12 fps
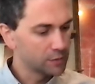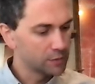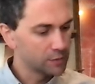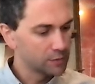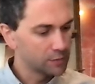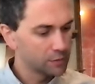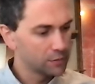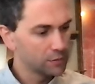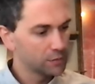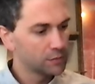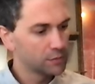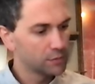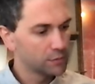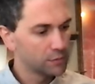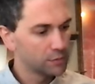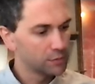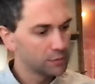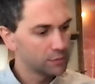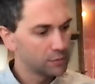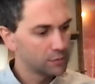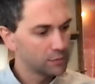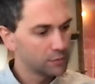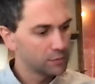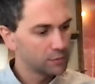
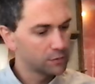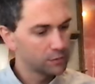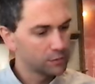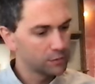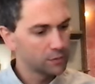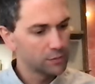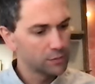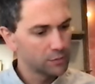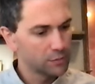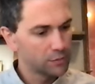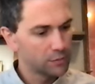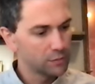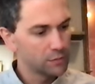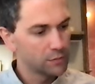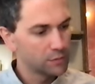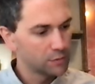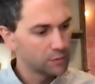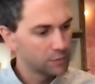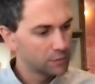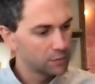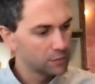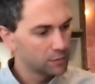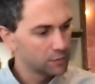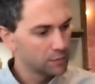
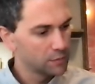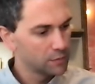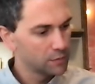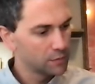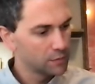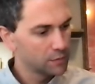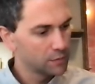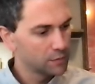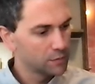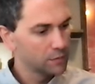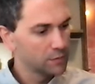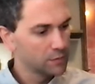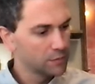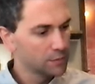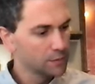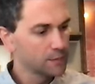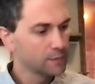(silence)